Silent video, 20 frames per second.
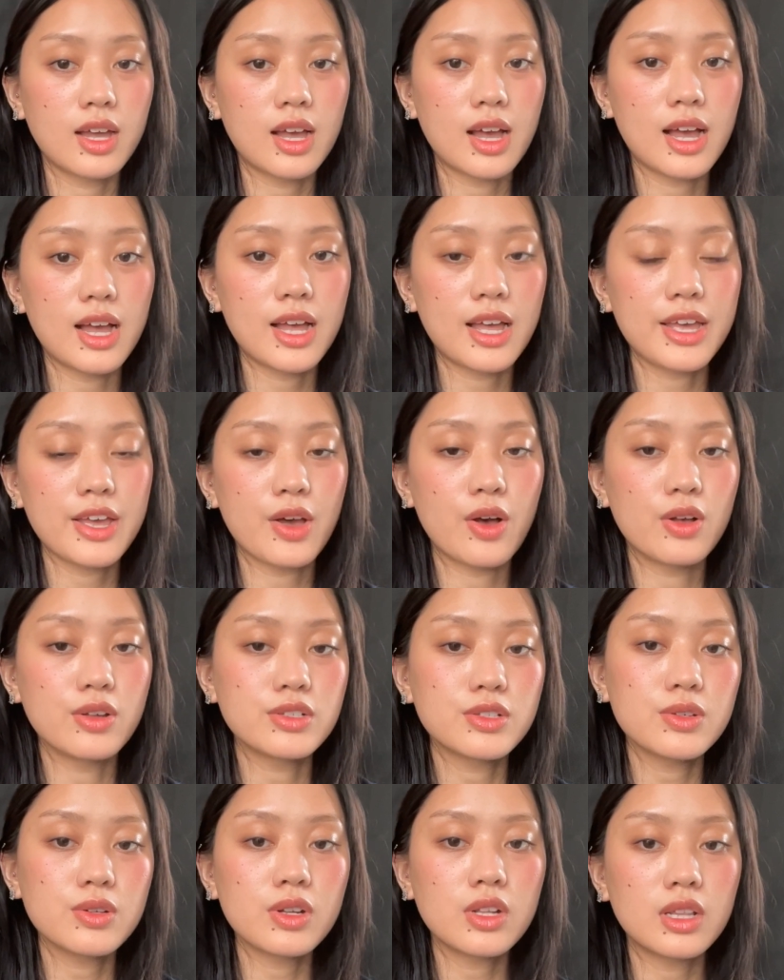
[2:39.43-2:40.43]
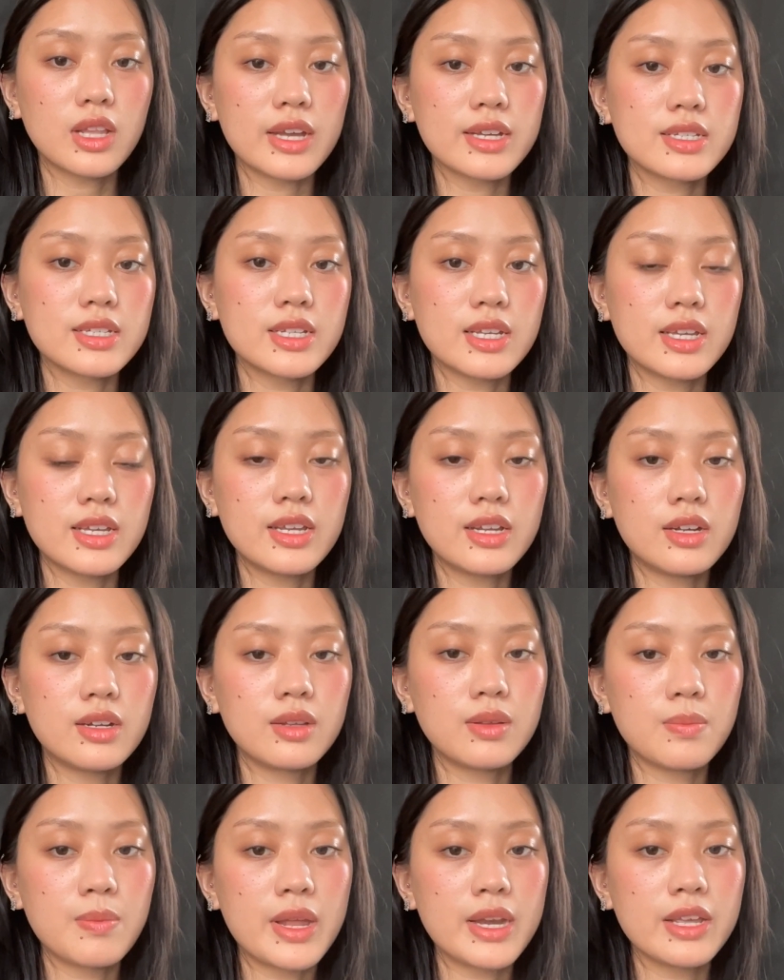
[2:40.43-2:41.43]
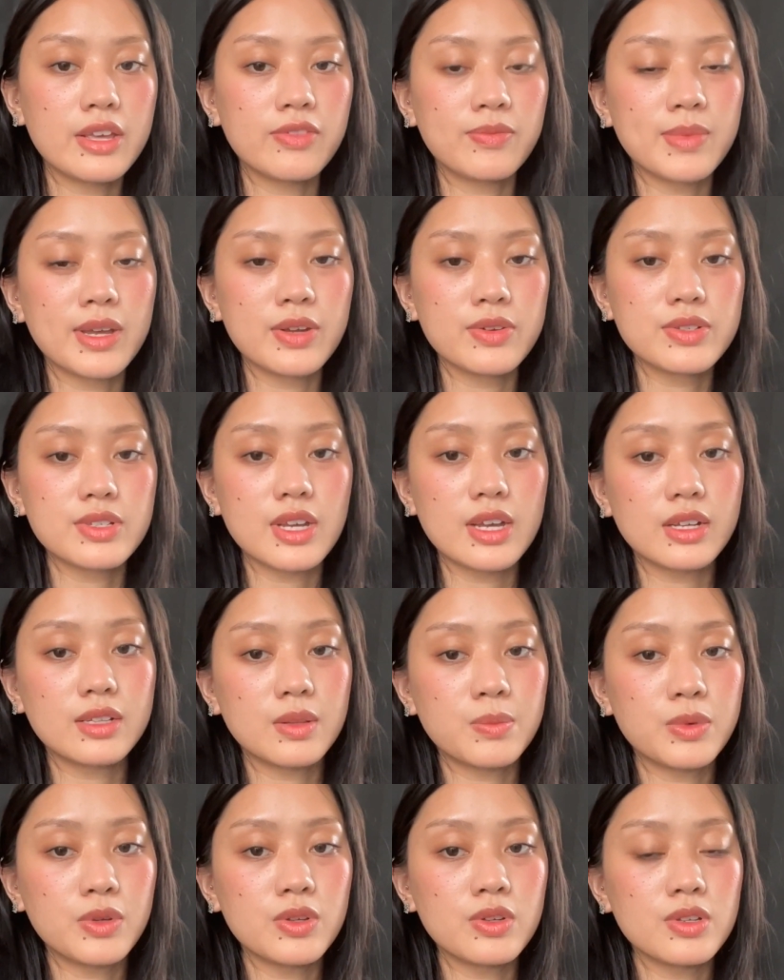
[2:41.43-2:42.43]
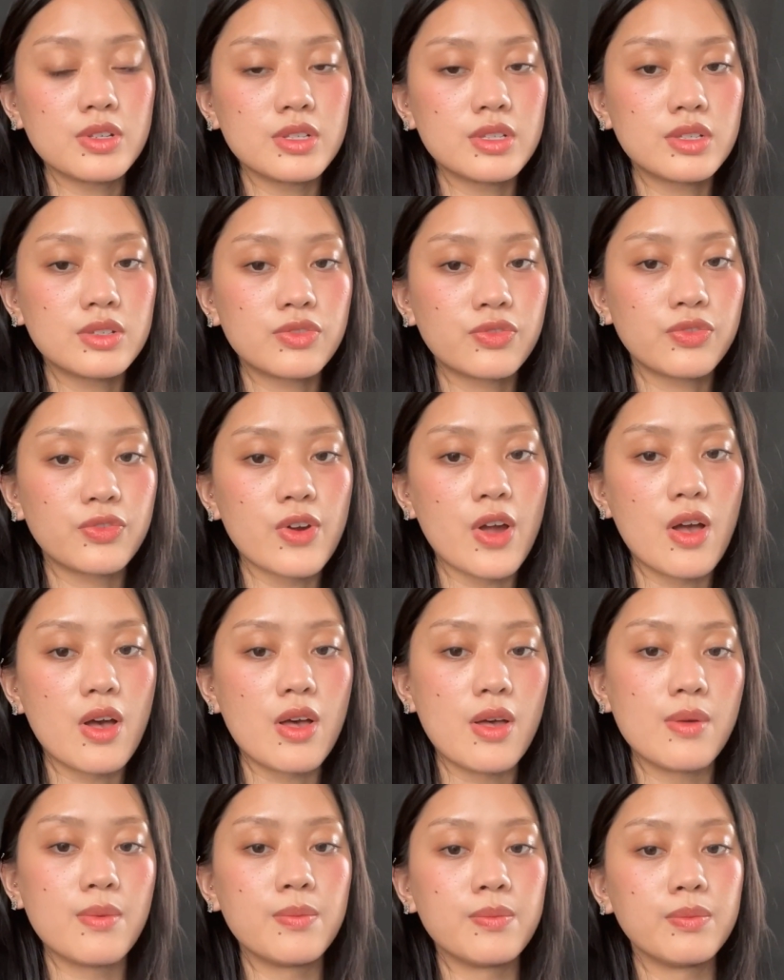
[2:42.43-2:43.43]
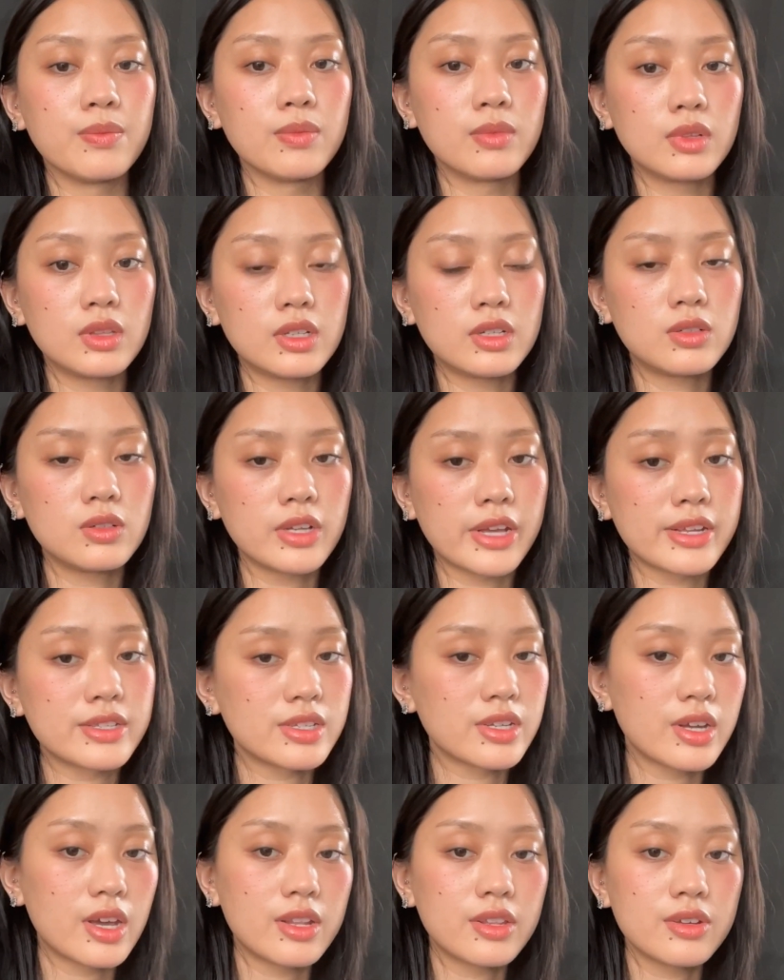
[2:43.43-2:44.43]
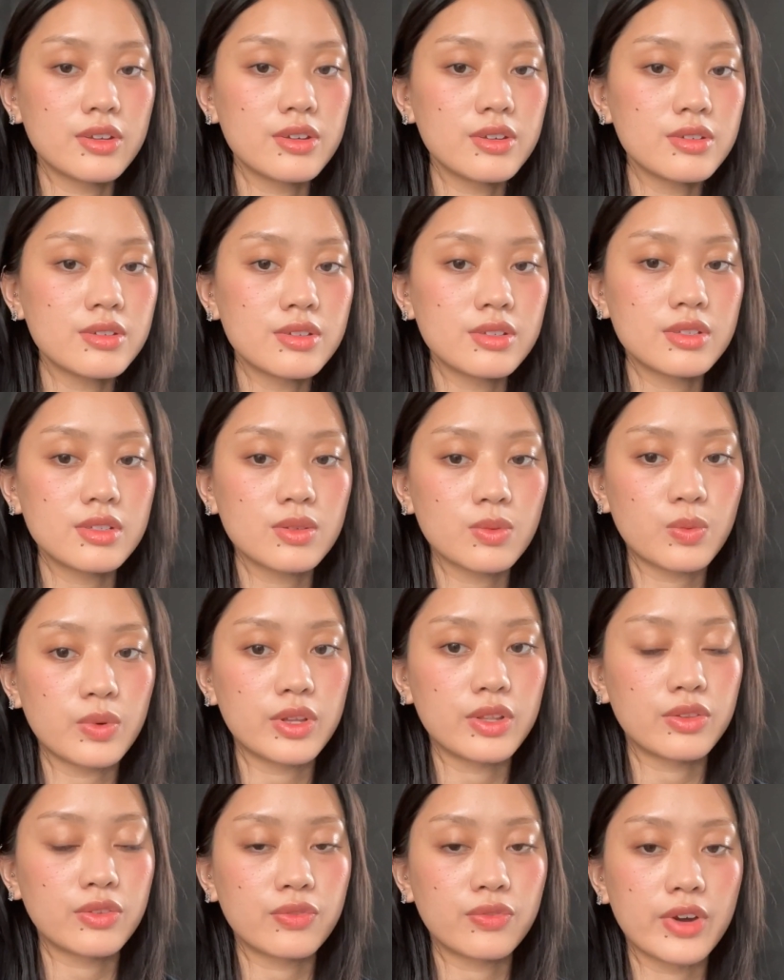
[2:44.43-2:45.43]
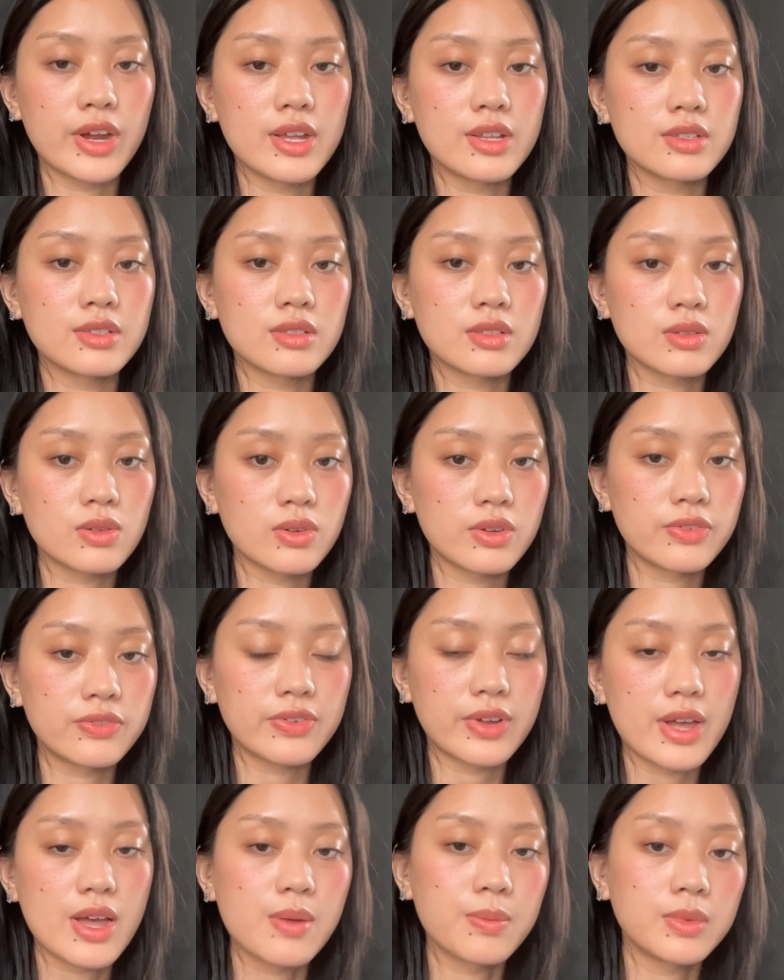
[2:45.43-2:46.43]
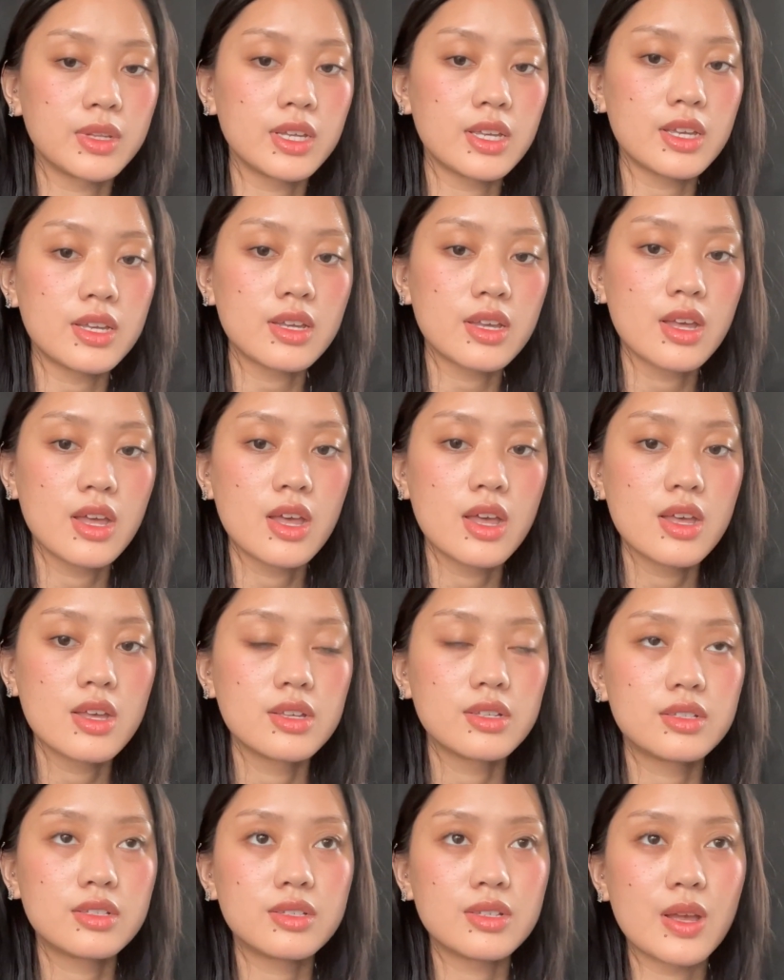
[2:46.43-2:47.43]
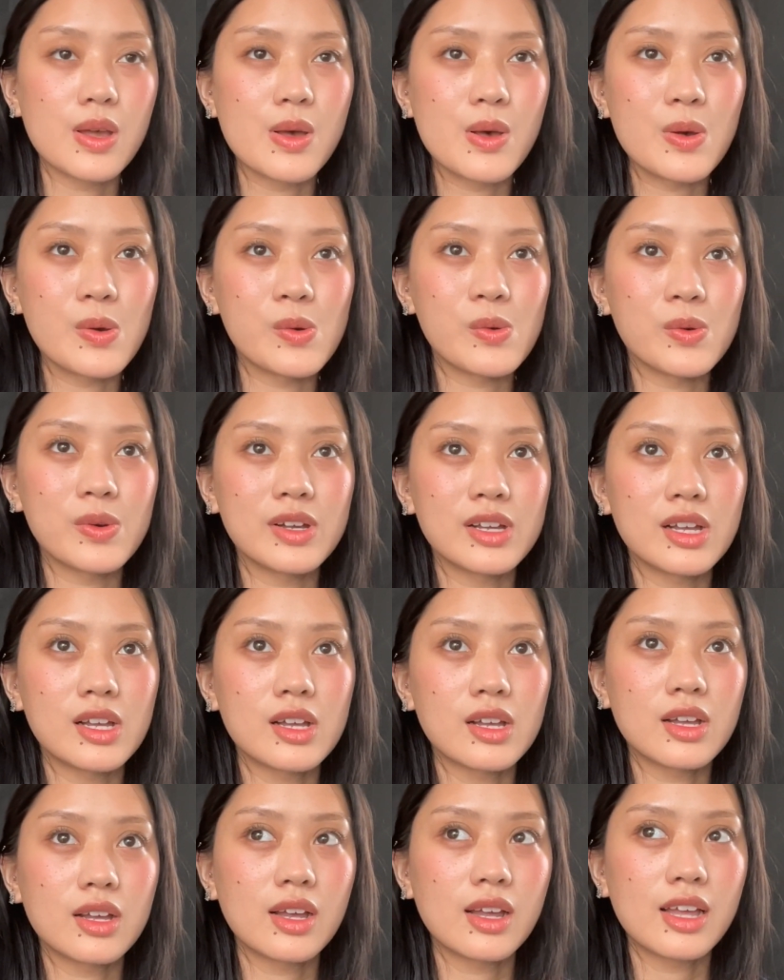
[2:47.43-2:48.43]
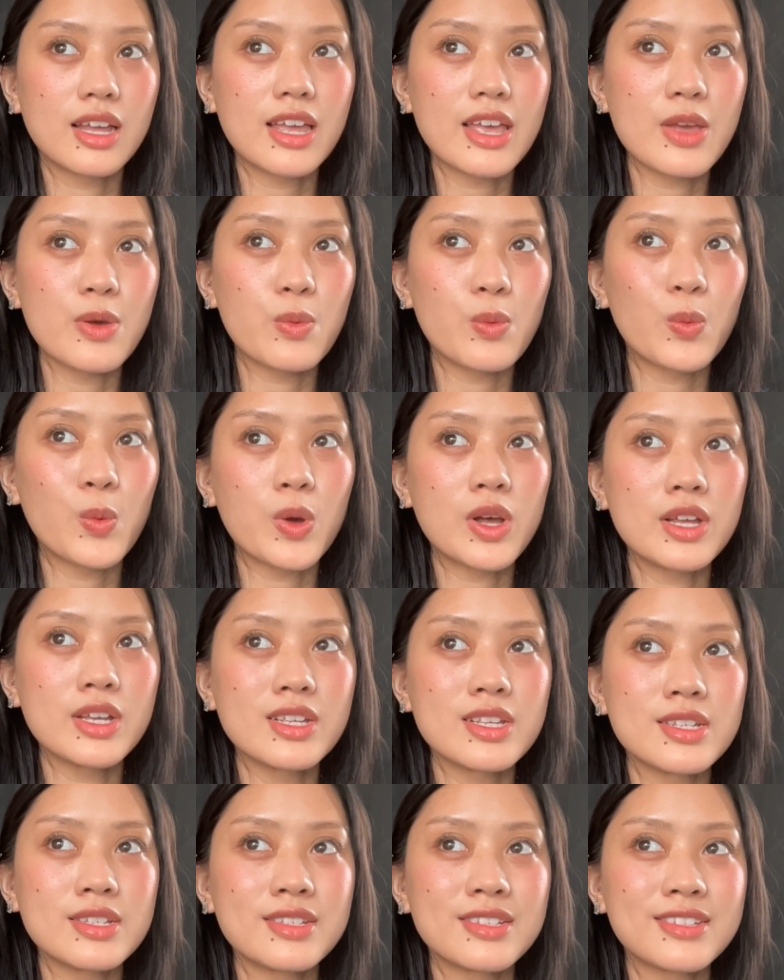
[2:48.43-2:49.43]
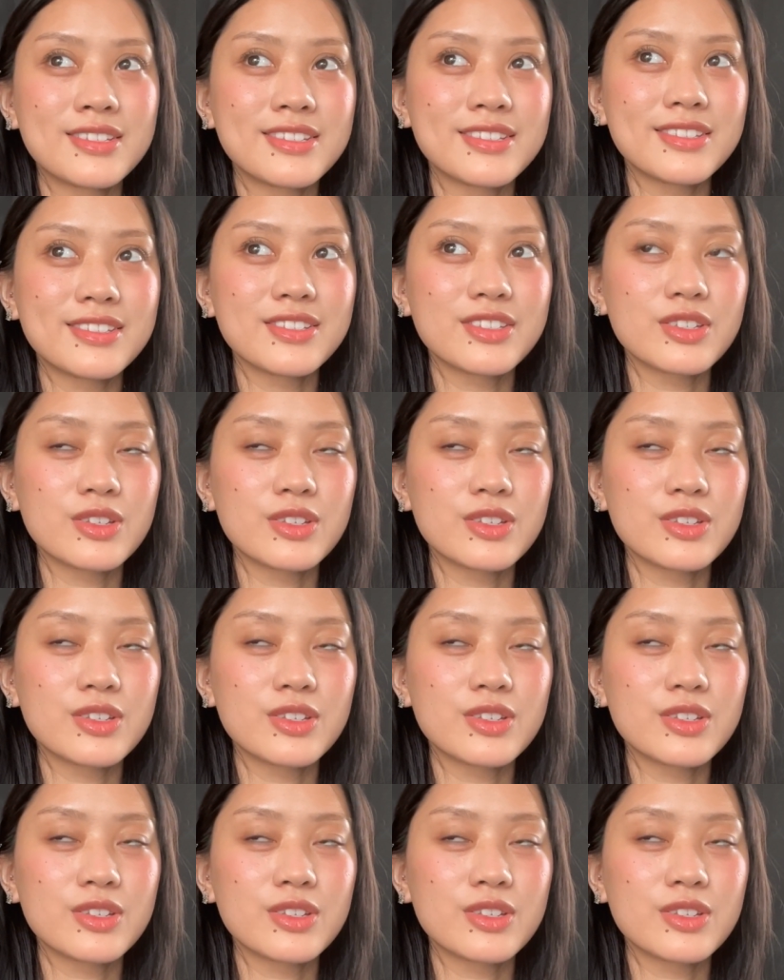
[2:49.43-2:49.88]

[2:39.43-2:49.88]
I also collected many of my recyclables from little get-togethers with friends or family, so it was